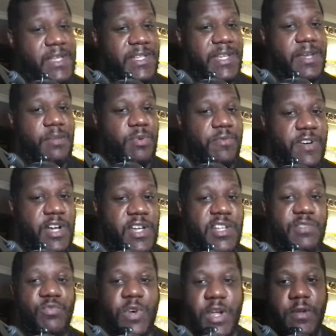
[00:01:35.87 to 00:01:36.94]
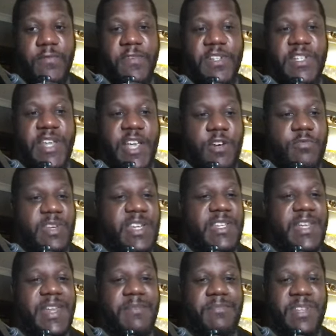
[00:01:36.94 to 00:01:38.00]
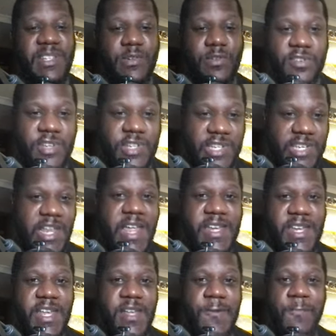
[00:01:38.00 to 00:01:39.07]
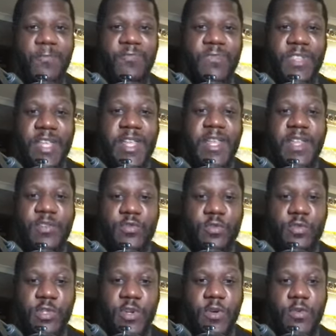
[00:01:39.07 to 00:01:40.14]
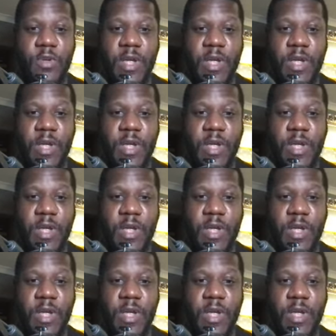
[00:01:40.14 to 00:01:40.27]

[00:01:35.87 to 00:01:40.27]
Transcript: center providers and work with us to help ease any misunderstanding. They then also